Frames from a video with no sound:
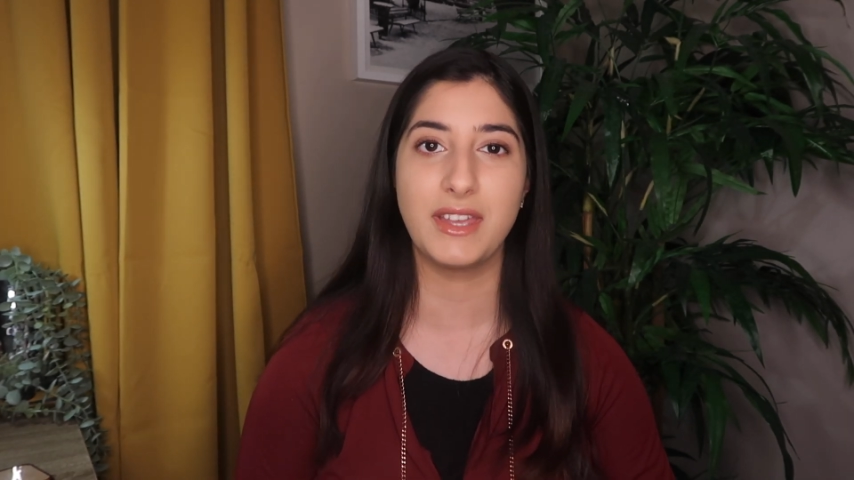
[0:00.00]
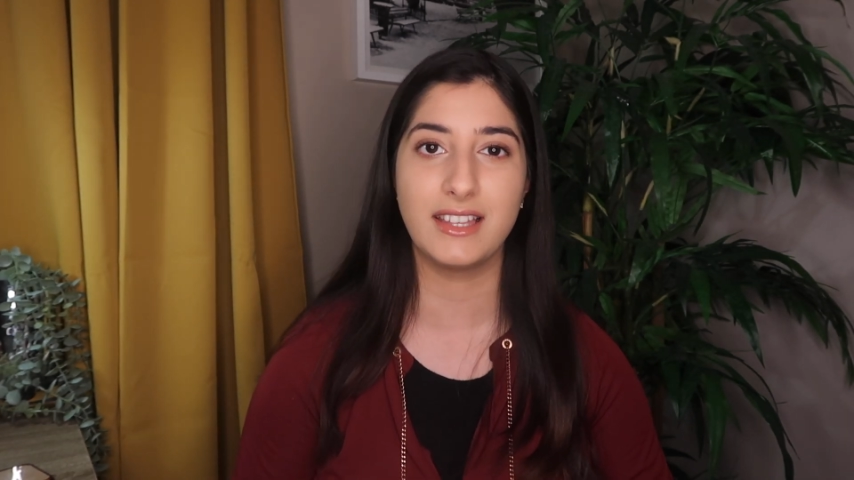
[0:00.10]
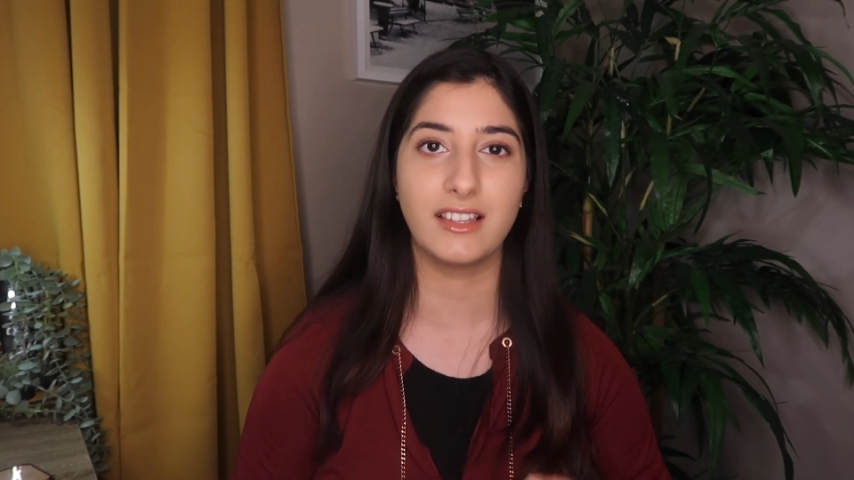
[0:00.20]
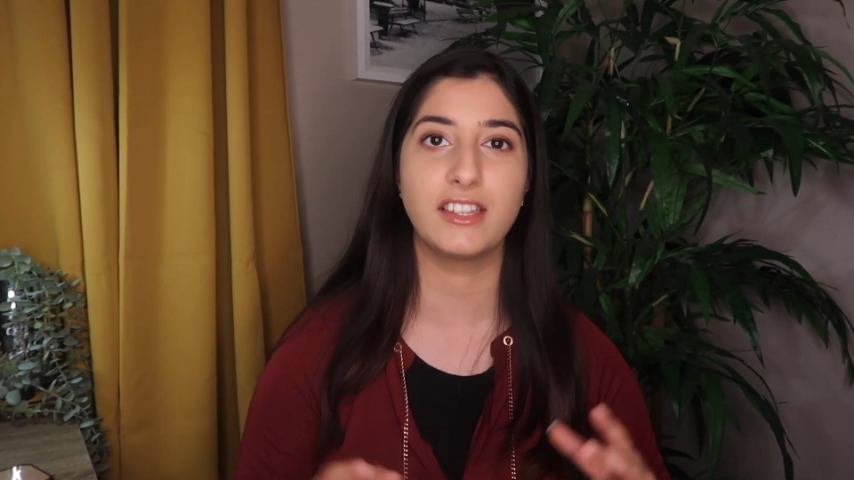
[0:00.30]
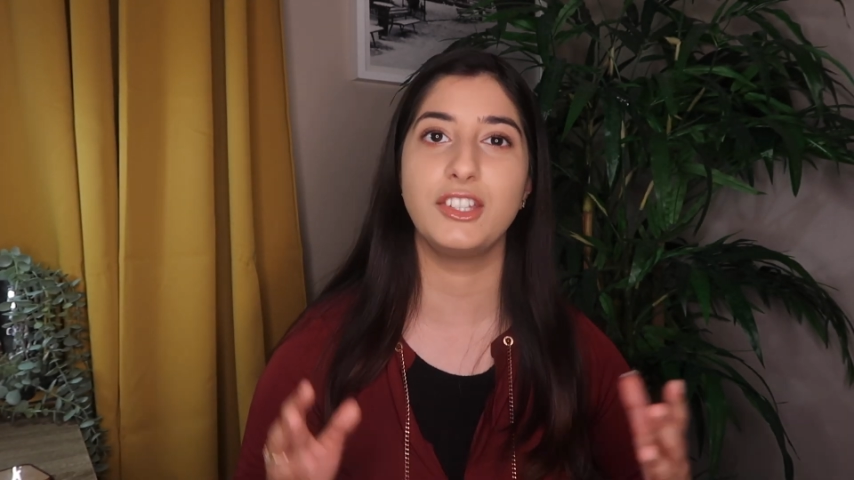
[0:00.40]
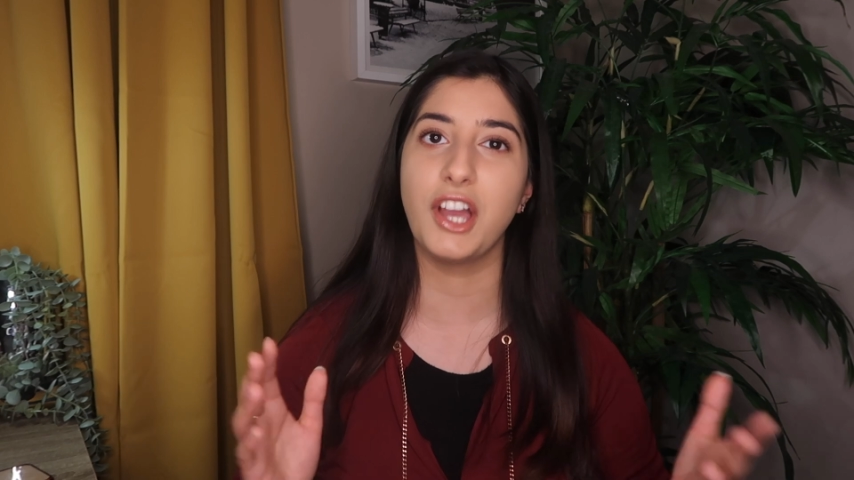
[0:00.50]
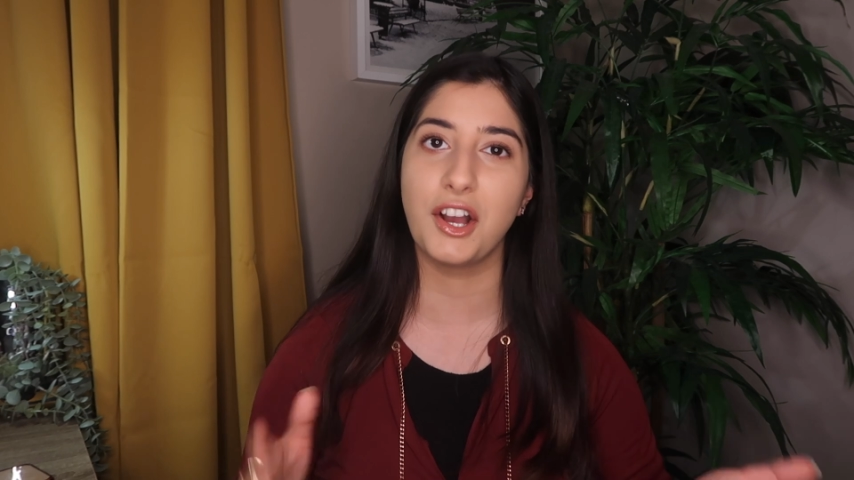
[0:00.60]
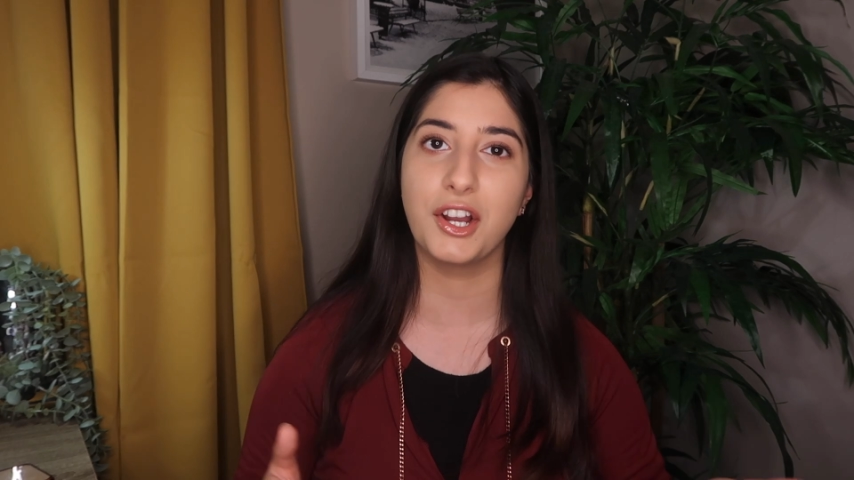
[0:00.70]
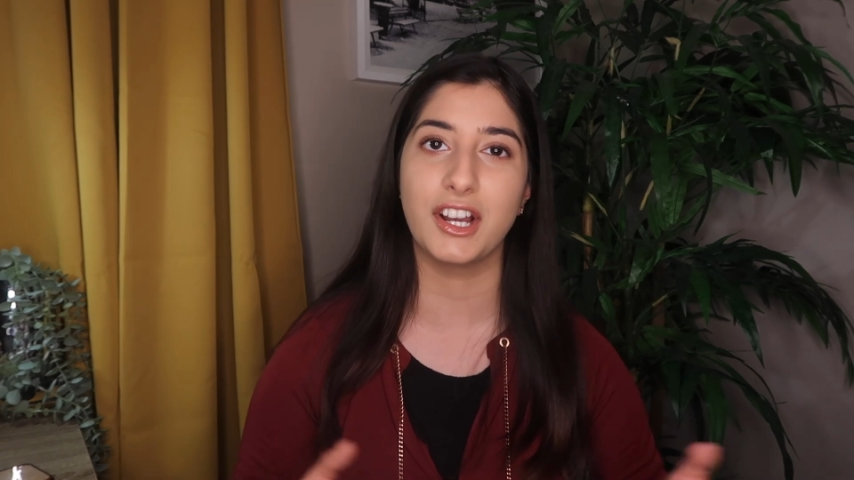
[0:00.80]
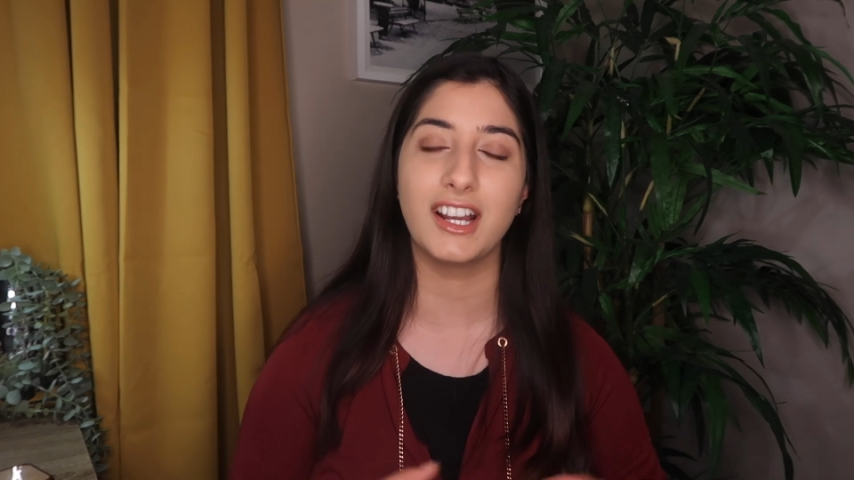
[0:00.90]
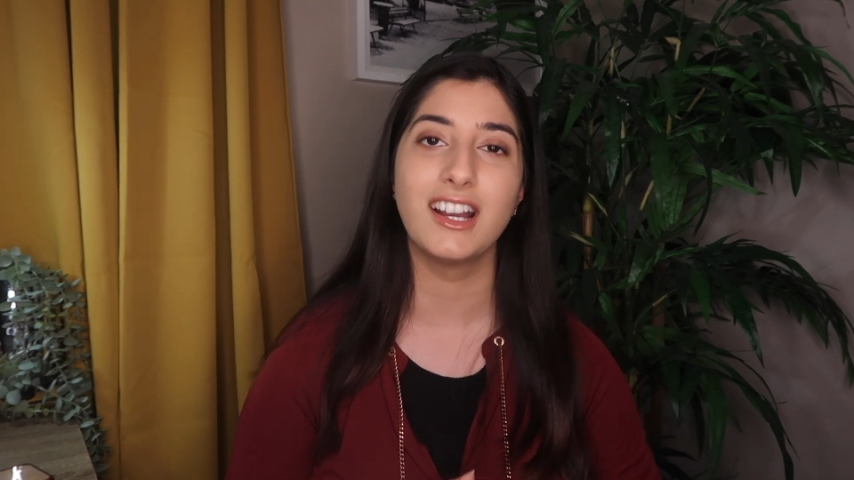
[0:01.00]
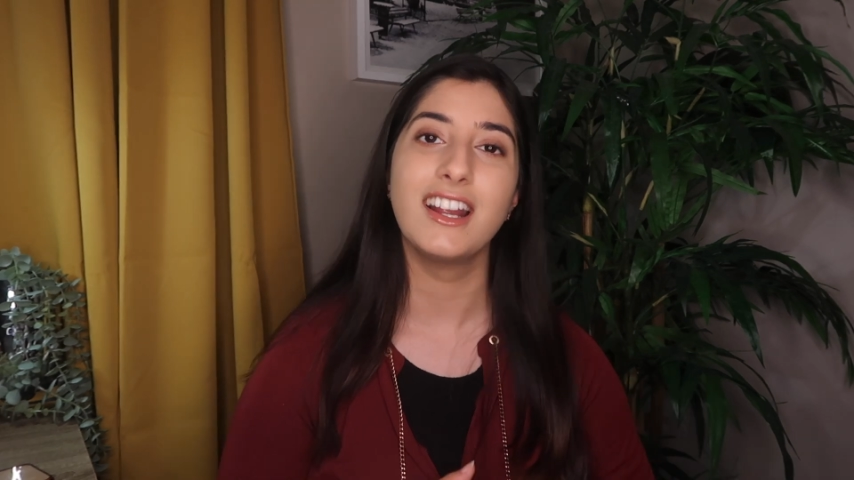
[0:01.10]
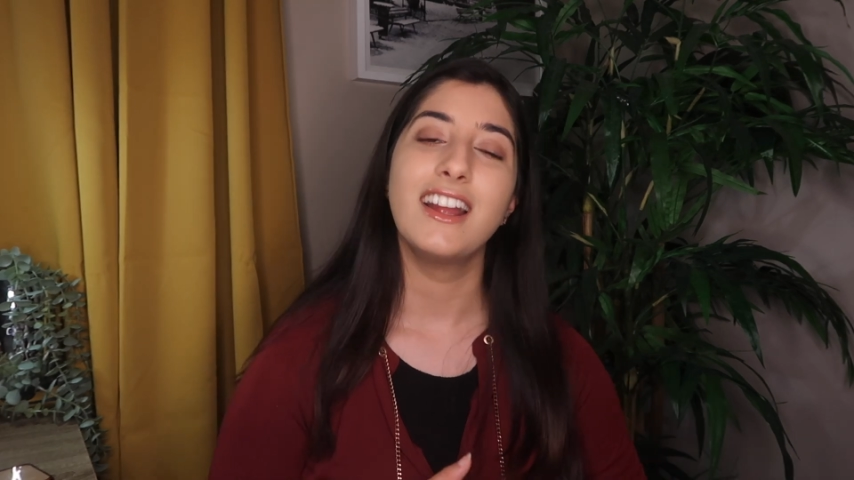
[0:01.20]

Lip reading: being like younger,